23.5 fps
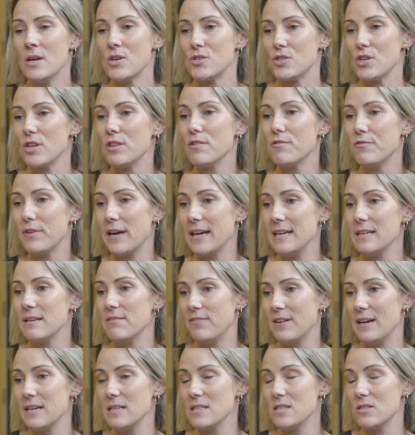So the
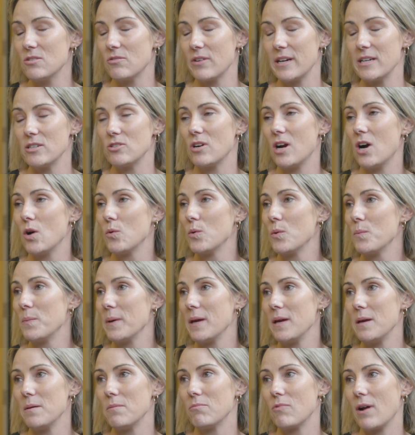phase three trial will
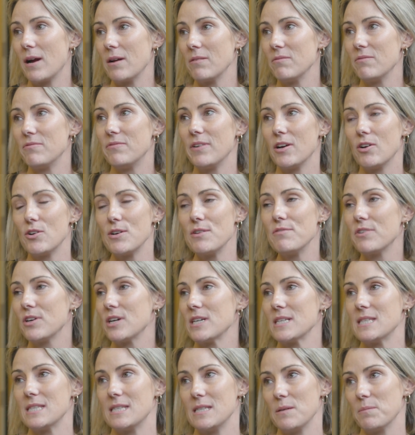be run very,
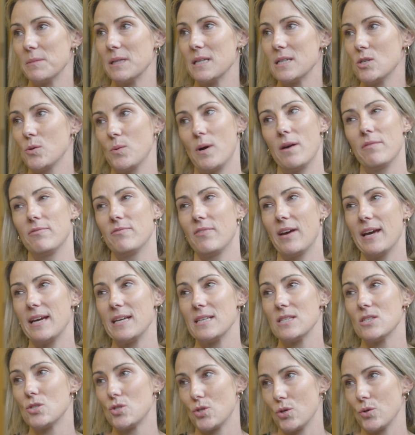very similar to our
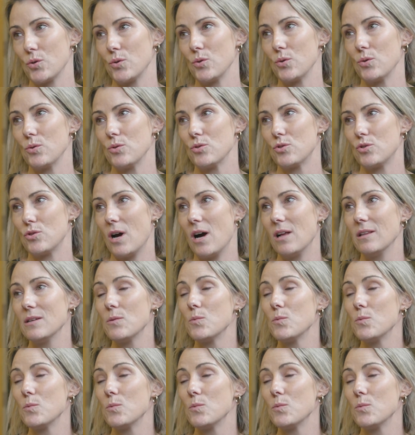phase two trial.